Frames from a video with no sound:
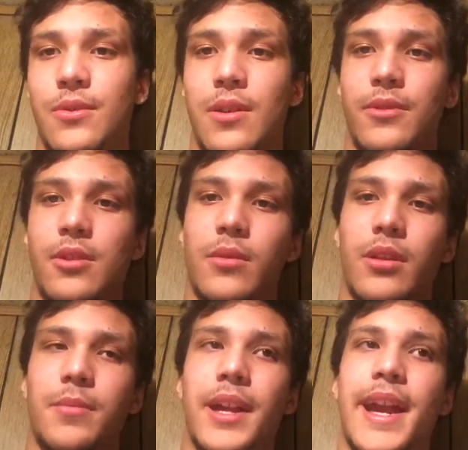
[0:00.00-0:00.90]
whoever you
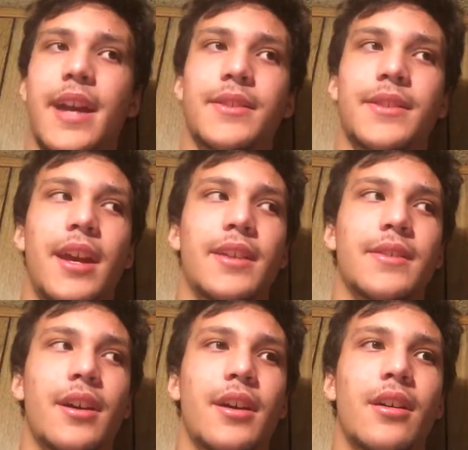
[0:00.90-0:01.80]
want to play as, say it's
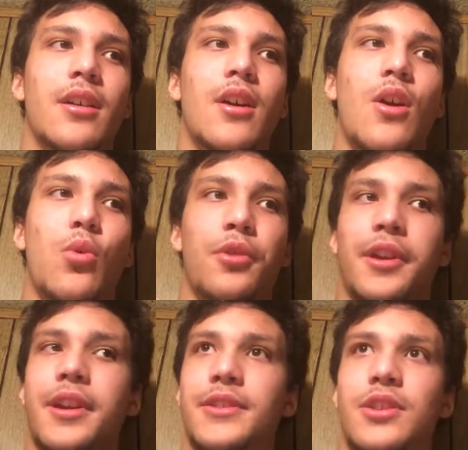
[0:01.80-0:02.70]
a
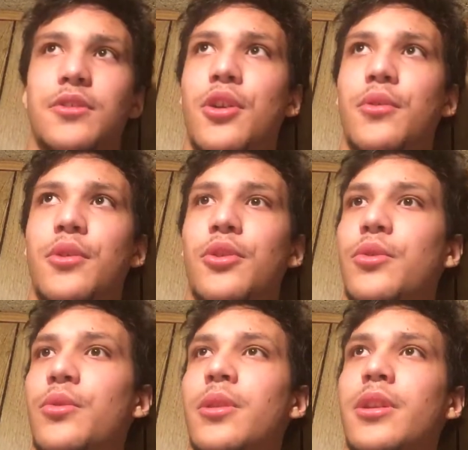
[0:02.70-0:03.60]
Orcus,
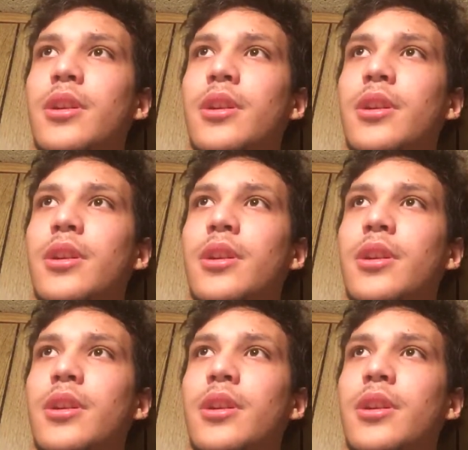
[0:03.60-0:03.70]
Yunogu